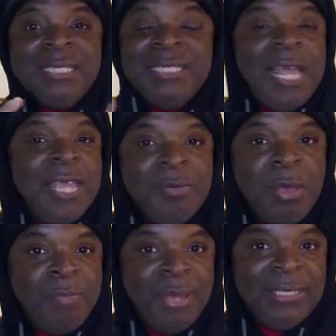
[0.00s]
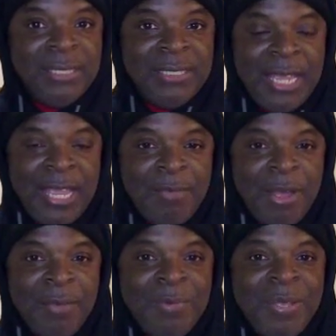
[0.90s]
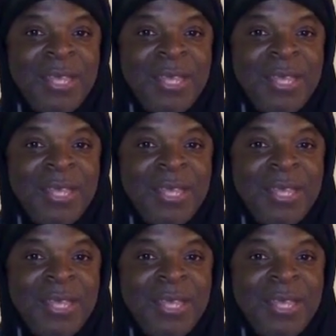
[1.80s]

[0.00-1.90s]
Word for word: the same message came up.